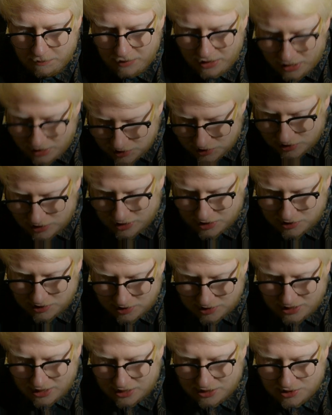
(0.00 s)
Märzen, as I
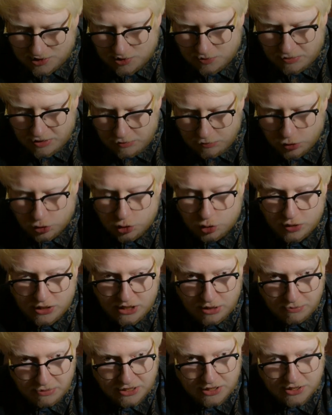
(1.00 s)
said, has a bit more
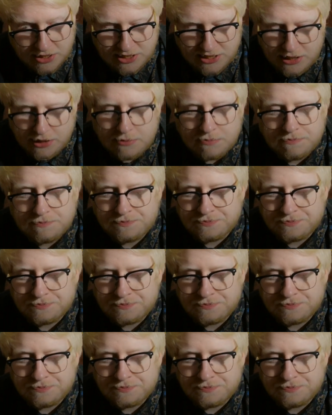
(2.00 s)
drinkability.